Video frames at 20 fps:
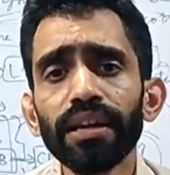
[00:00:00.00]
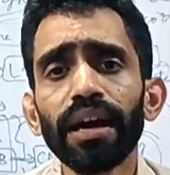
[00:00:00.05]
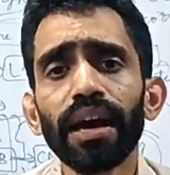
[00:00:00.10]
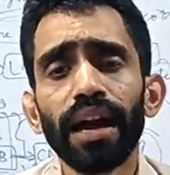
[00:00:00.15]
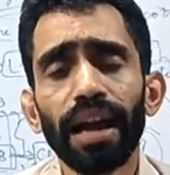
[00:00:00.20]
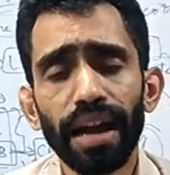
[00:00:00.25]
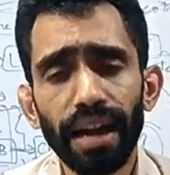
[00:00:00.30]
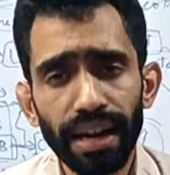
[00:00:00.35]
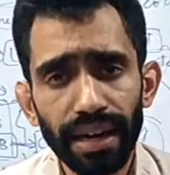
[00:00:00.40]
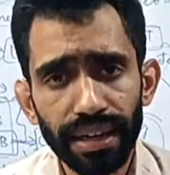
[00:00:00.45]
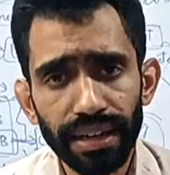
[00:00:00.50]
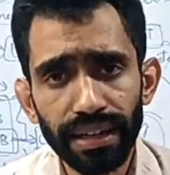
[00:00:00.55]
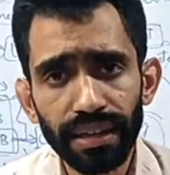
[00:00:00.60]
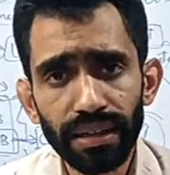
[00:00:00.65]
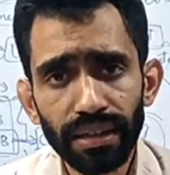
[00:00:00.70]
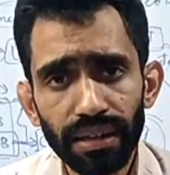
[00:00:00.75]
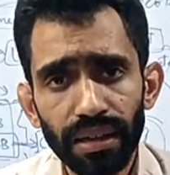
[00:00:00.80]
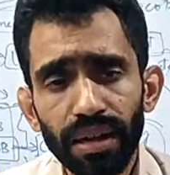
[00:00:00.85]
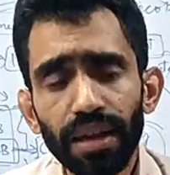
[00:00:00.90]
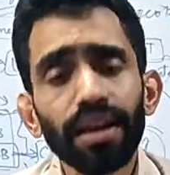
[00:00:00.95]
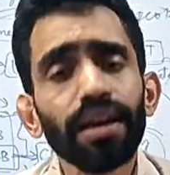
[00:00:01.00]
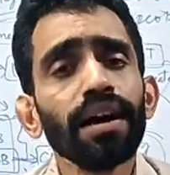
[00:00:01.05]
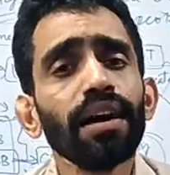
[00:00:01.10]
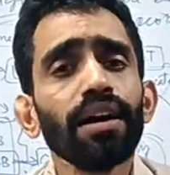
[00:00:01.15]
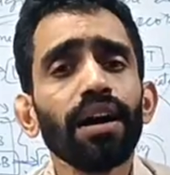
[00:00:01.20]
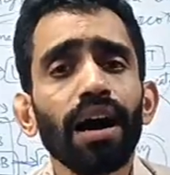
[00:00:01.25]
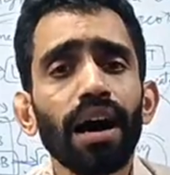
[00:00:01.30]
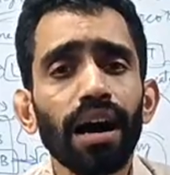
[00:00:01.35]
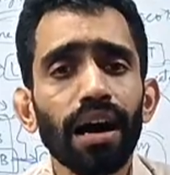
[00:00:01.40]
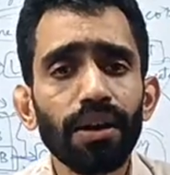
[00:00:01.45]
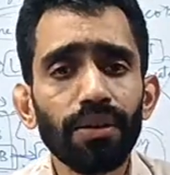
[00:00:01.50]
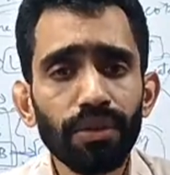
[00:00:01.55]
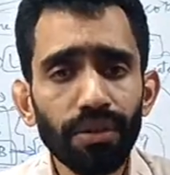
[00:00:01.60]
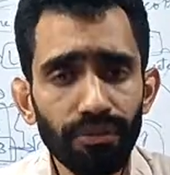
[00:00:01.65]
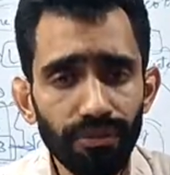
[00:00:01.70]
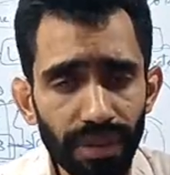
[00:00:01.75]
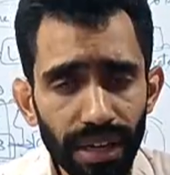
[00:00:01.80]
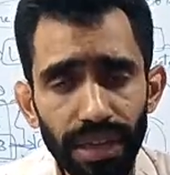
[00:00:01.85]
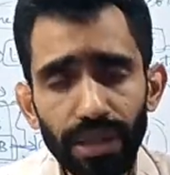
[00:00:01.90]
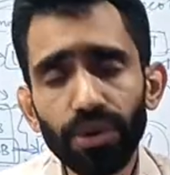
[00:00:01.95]
And
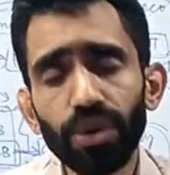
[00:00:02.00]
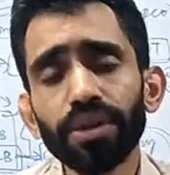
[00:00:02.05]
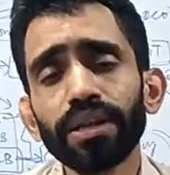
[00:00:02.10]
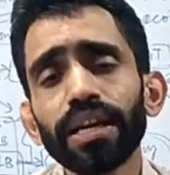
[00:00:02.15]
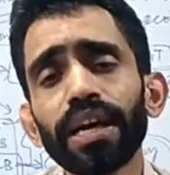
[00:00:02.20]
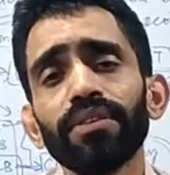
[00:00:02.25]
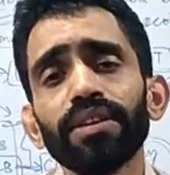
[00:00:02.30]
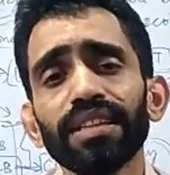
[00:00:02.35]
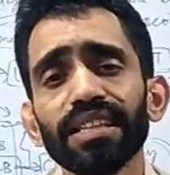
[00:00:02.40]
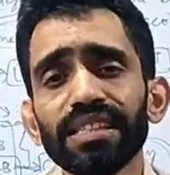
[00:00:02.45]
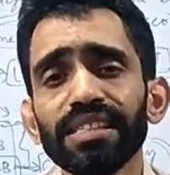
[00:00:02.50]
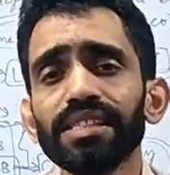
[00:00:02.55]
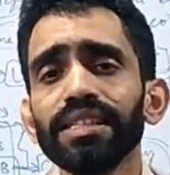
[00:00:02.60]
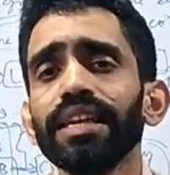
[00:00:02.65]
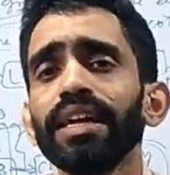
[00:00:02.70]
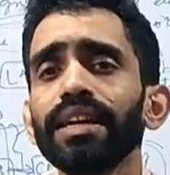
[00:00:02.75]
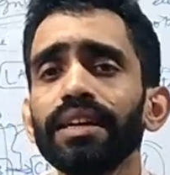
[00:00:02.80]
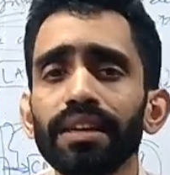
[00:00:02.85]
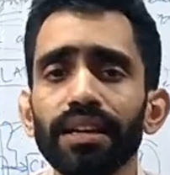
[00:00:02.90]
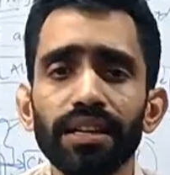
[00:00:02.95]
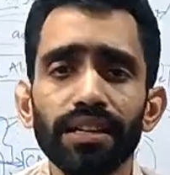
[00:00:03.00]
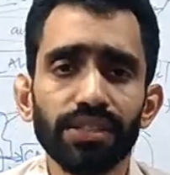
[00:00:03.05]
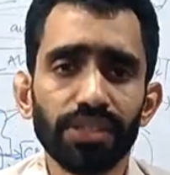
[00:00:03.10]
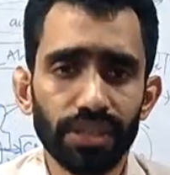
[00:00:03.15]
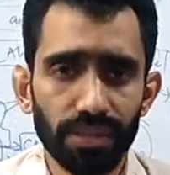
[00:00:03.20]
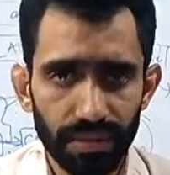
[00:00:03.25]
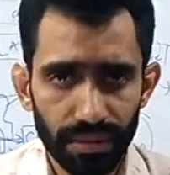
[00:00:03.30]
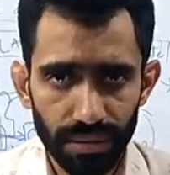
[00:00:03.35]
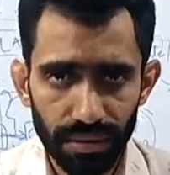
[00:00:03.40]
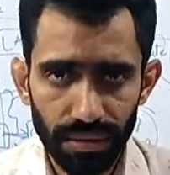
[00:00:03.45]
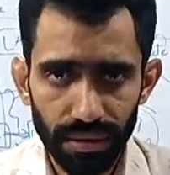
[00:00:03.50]
we don't have any state religion.